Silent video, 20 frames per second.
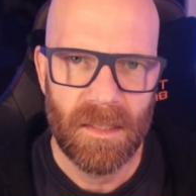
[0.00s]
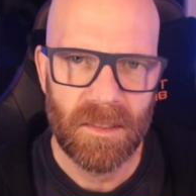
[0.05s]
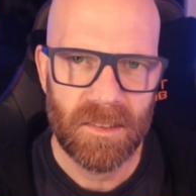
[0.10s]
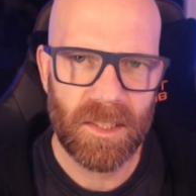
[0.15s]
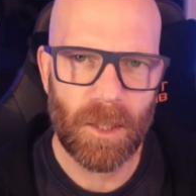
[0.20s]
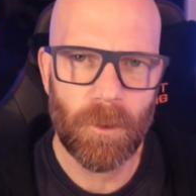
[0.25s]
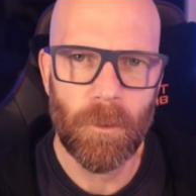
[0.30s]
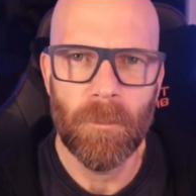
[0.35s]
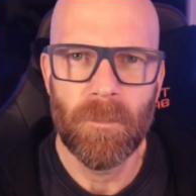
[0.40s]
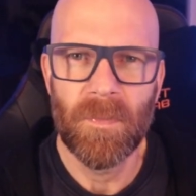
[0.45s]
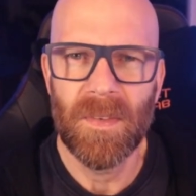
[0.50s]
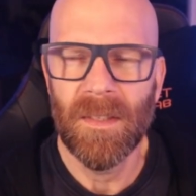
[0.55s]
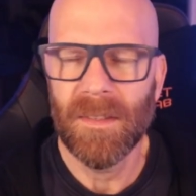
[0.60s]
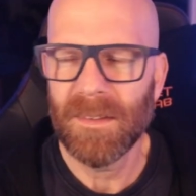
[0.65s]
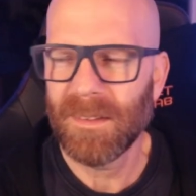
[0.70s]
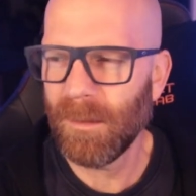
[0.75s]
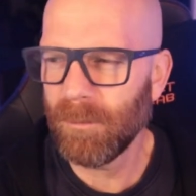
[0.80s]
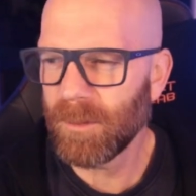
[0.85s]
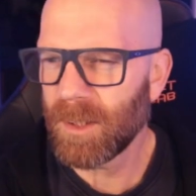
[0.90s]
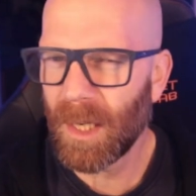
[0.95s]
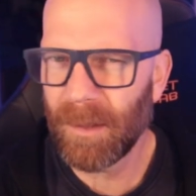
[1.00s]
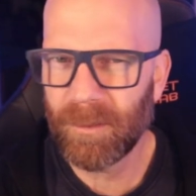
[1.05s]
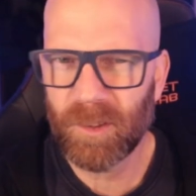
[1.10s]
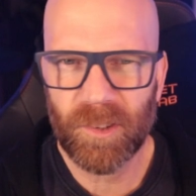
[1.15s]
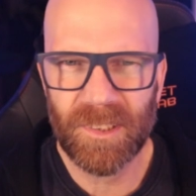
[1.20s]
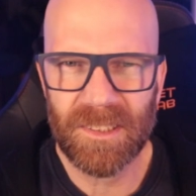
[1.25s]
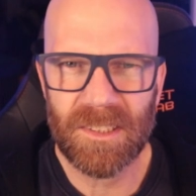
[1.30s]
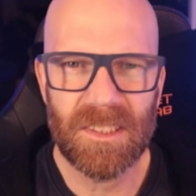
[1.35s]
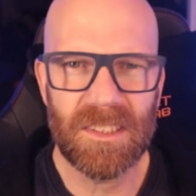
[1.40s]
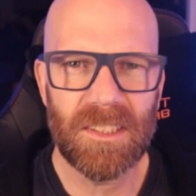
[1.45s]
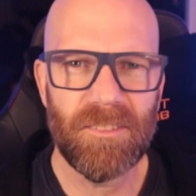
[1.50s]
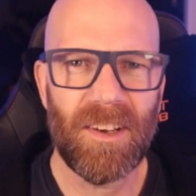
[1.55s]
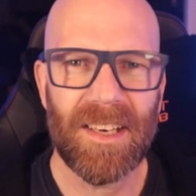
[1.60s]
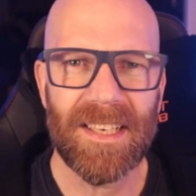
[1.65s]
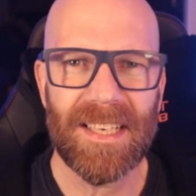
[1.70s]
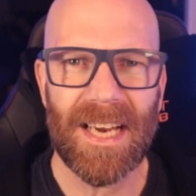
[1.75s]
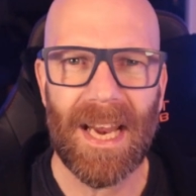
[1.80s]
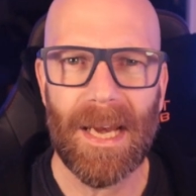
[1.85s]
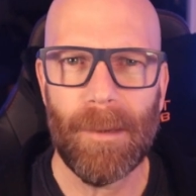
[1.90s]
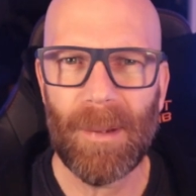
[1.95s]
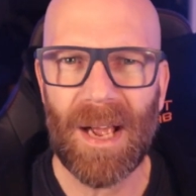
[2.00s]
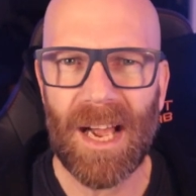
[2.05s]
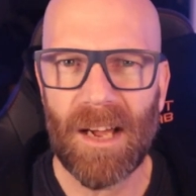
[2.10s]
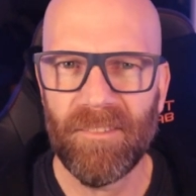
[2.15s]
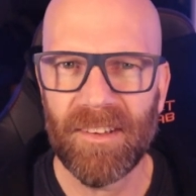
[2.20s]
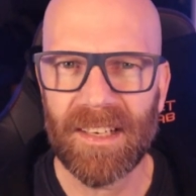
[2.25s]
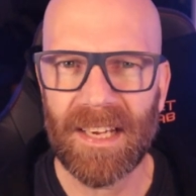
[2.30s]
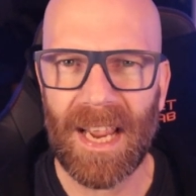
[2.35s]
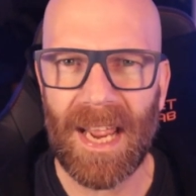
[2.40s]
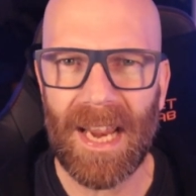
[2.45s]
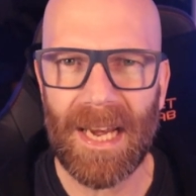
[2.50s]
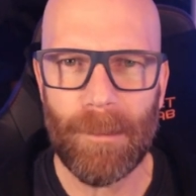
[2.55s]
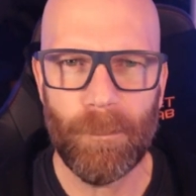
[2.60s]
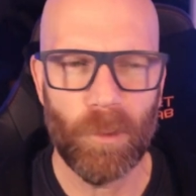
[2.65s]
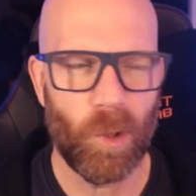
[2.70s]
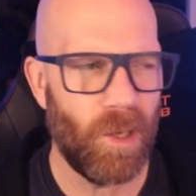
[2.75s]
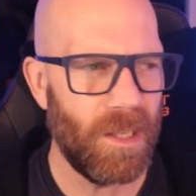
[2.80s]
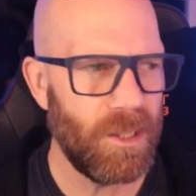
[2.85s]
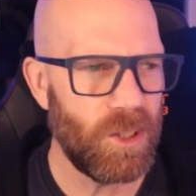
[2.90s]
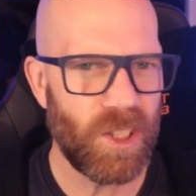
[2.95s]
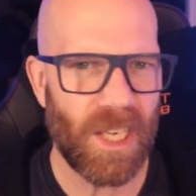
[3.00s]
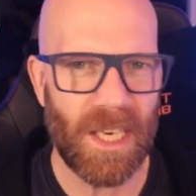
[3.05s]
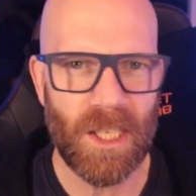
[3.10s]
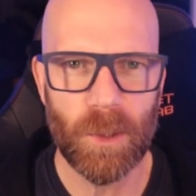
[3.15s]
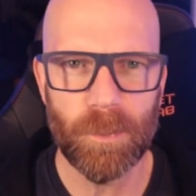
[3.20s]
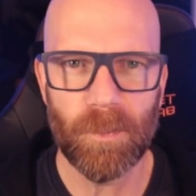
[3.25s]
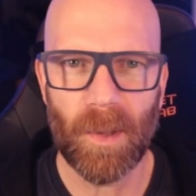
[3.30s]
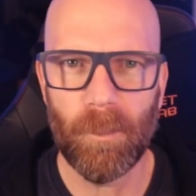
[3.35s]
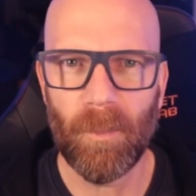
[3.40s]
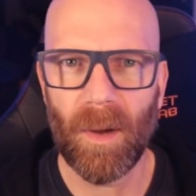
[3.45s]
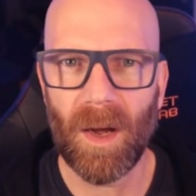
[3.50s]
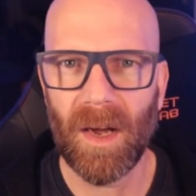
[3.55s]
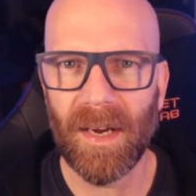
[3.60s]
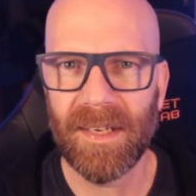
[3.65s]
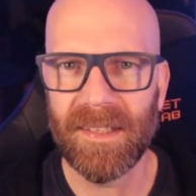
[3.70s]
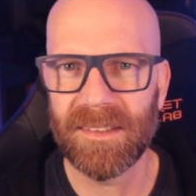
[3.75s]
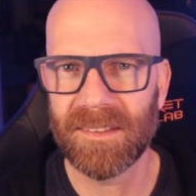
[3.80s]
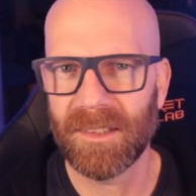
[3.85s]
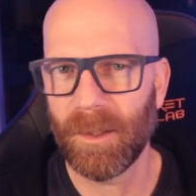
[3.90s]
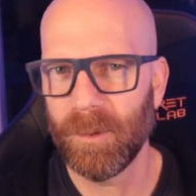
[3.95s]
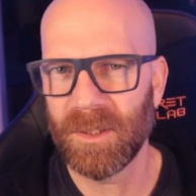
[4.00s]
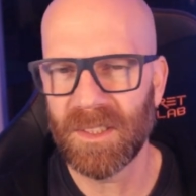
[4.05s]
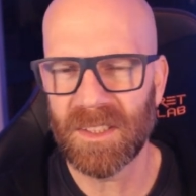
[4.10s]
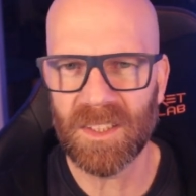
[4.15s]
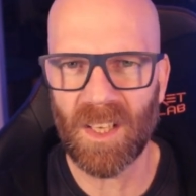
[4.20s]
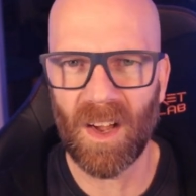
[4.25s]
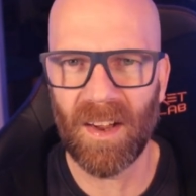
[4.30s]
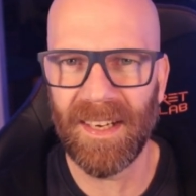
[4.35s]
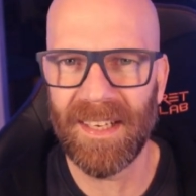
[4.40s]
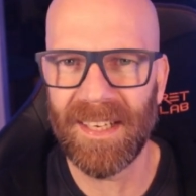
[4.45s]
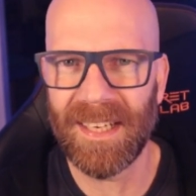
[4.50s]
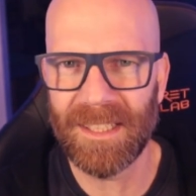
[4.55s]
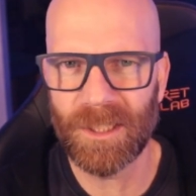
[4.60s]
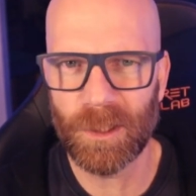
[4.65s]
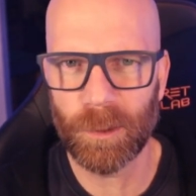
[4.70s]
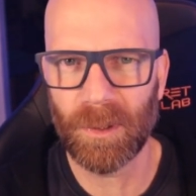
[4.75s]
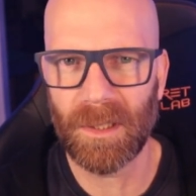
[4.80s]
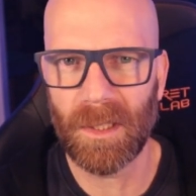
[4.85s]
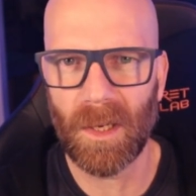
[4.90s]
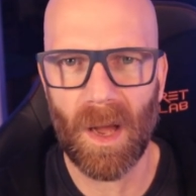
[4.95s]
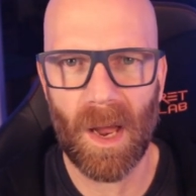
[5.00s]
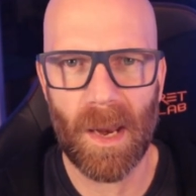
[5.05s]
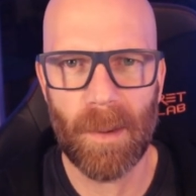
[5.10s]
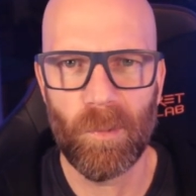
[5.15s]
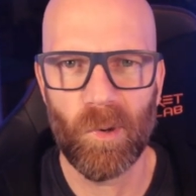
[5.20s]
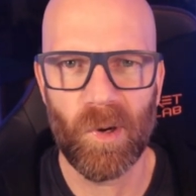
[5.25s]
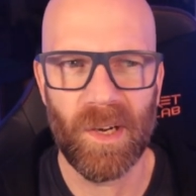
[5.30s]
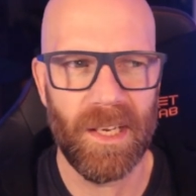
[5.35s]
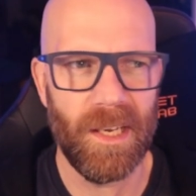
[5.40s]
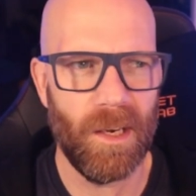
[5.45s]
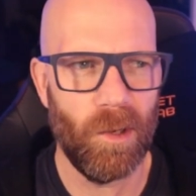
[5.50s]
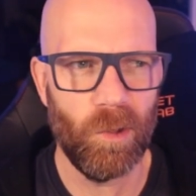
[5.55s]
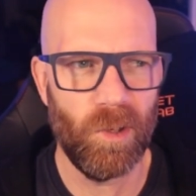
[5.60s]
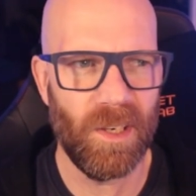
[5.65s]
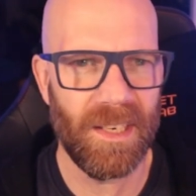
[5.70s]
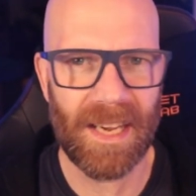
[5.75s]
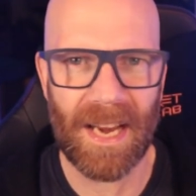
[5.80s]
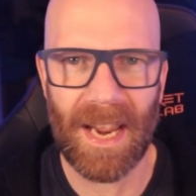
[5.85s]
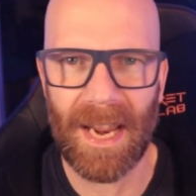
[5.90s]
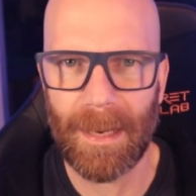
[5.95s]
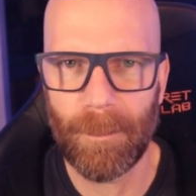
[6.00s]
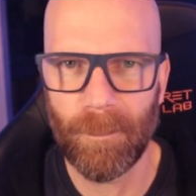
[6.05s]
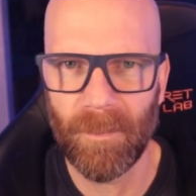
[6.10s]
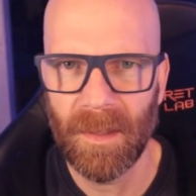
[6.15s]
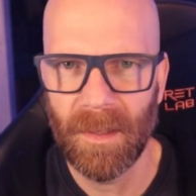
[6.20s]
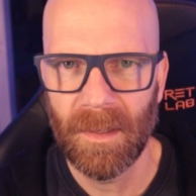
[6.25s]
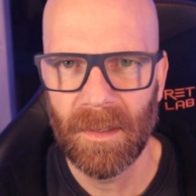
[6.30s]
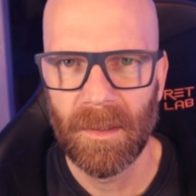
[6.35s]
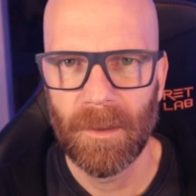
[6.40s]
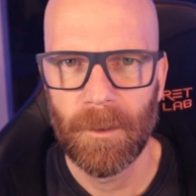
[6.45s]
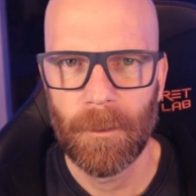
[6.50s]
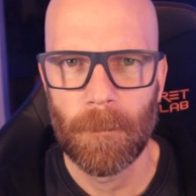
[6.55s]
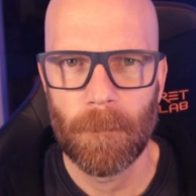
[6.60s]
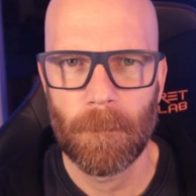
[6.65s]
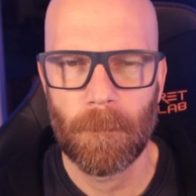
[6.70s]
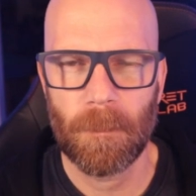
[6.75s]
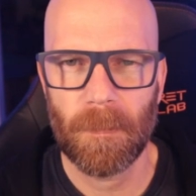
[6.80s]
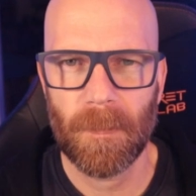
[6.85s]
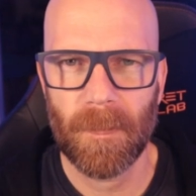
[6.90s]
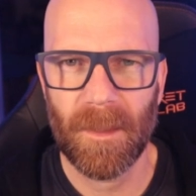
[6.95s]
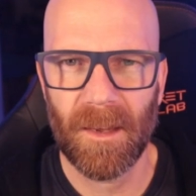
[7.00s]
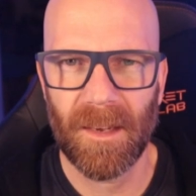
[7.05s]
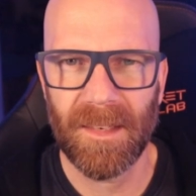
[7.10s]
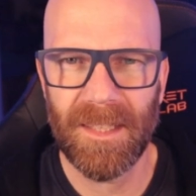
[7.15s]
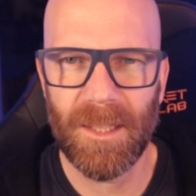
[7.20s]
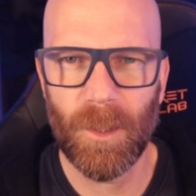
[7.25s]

So sometimes, for instance, if I came out of a game or I changed my mind as I was signing into a library or a game, I